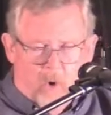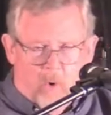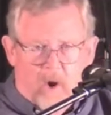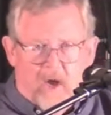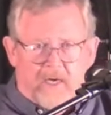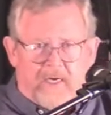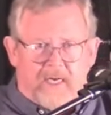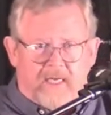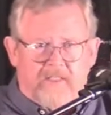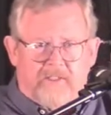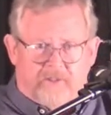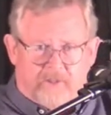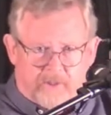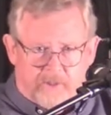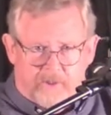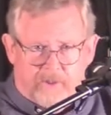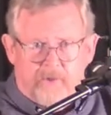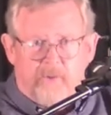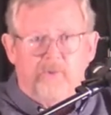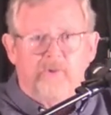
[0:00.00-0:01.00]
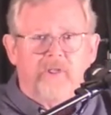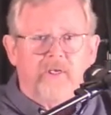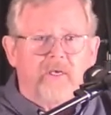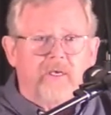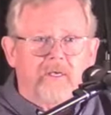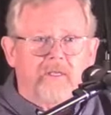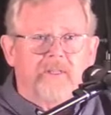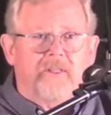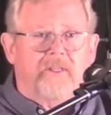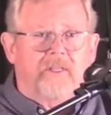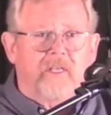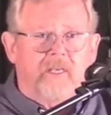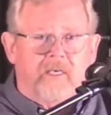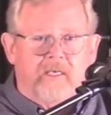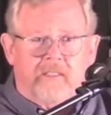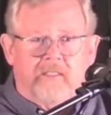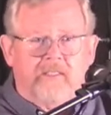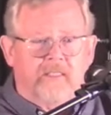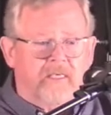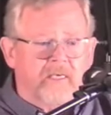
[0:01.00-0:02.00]
one else could do the
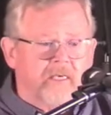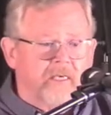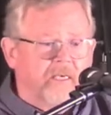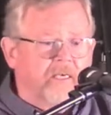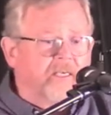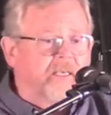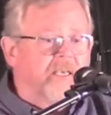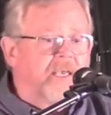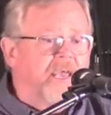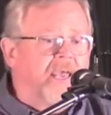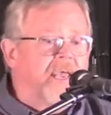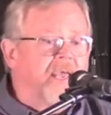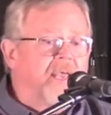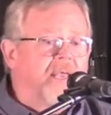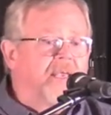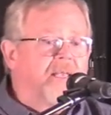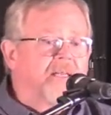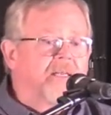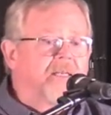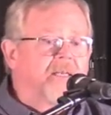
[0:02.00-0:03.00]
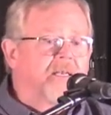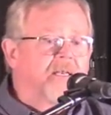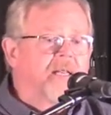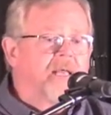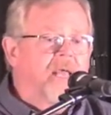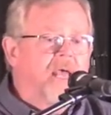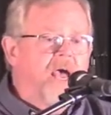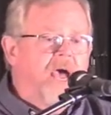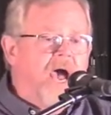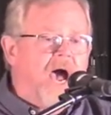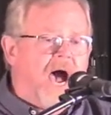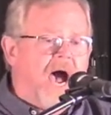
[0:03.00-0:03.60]
things he can.